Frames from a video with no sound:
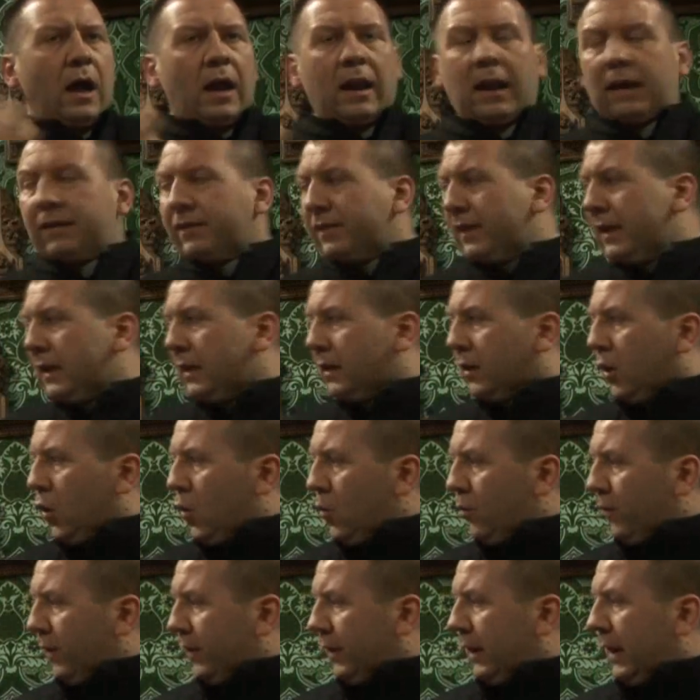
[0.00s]
And I think
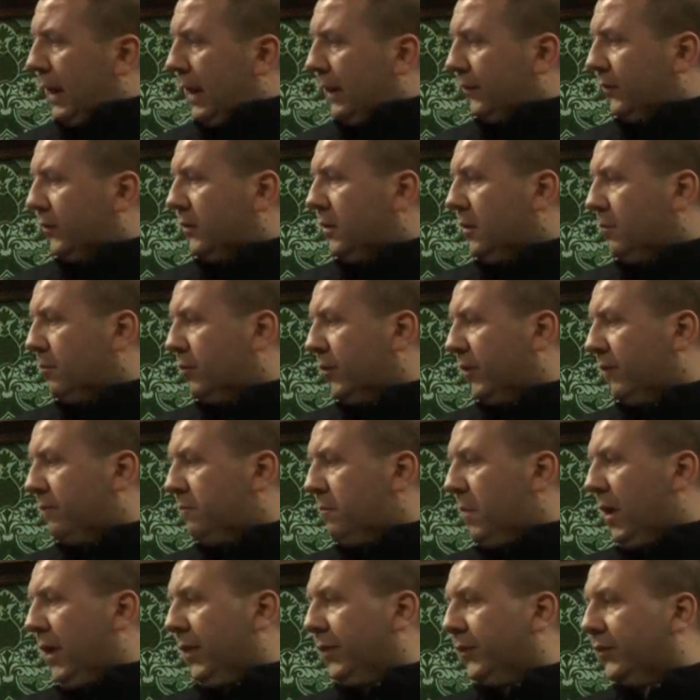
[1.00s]
over the last number
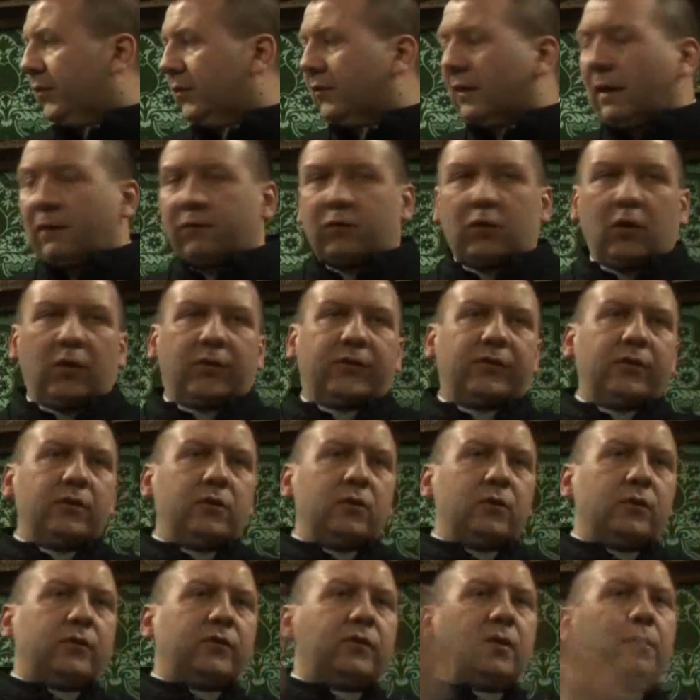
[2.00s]
of months, as I've got to
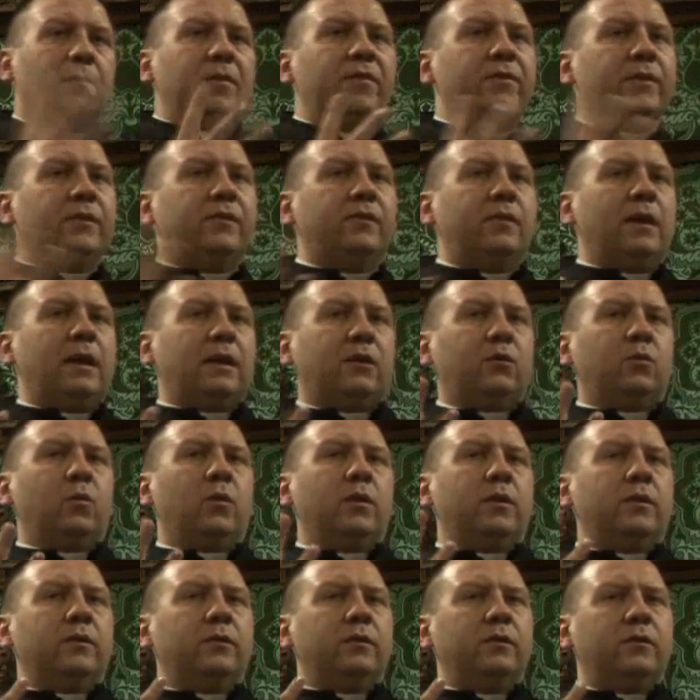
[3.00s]
know some of the sex
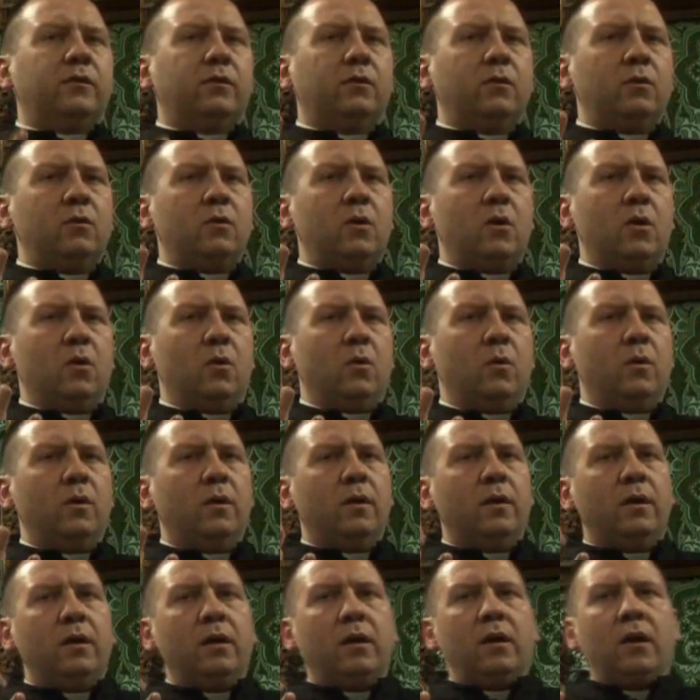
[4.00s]
workers in Soho,
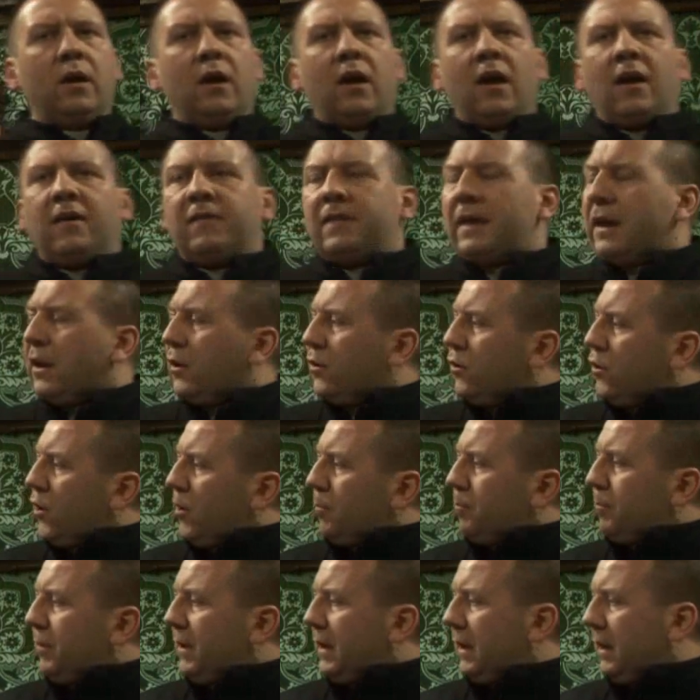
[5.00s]
they are
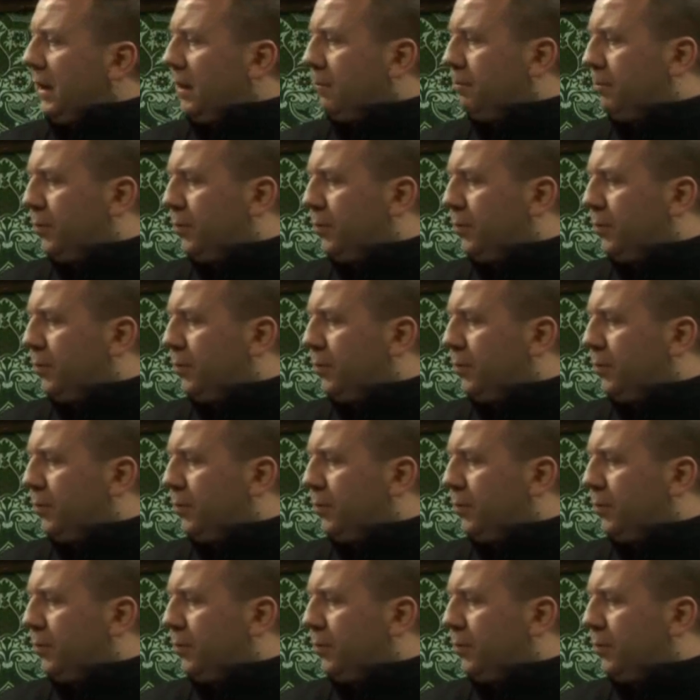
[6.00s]
not being